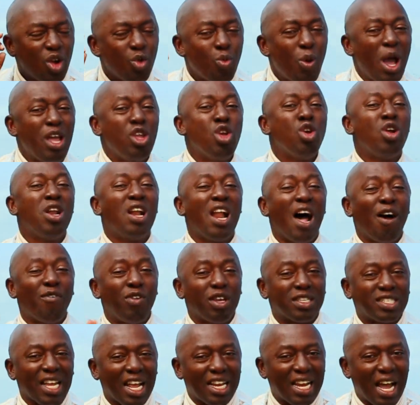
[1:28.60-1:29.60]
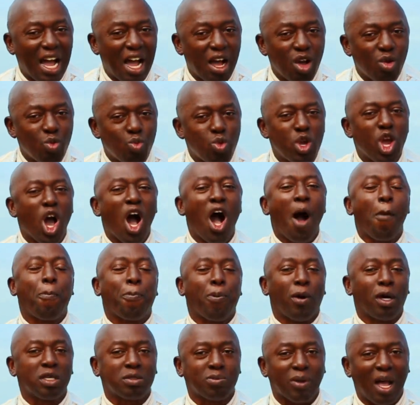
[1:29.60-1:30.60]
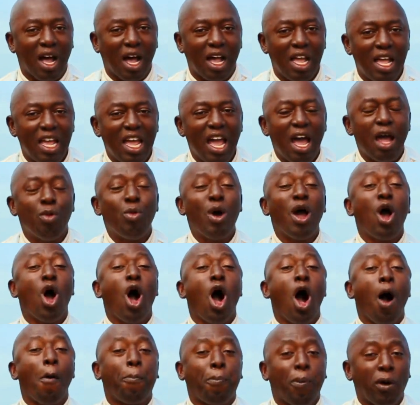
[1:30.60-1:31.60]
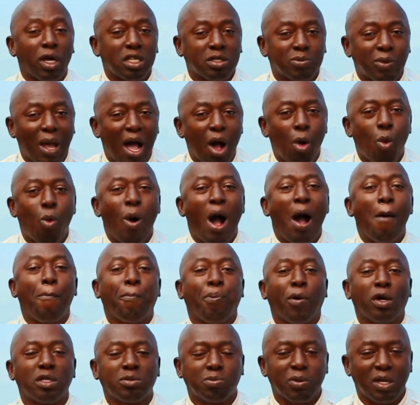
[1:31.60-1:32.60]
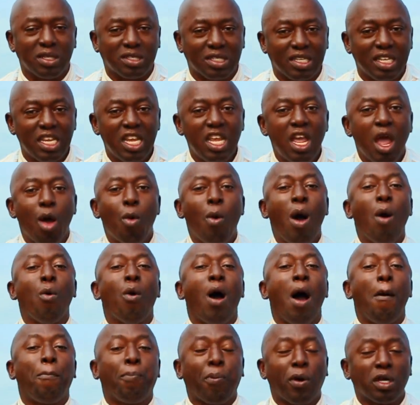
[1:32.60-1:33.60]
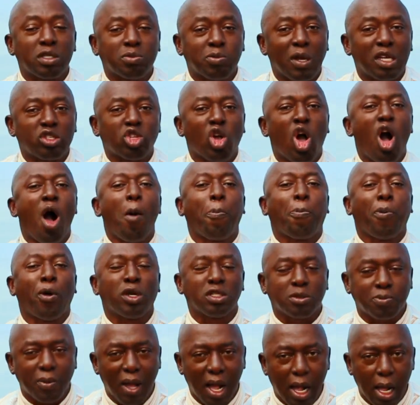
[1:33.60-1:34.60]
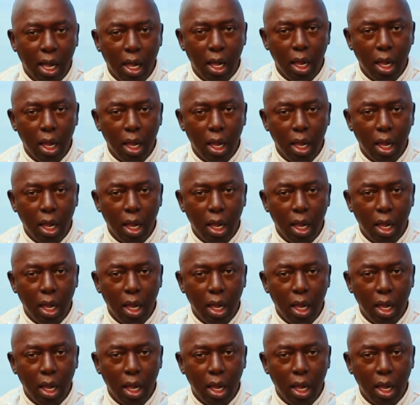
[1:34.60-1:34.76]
When you love each other, we all prosper. And when all prosper, one prospers. And when one prospers, all prosper.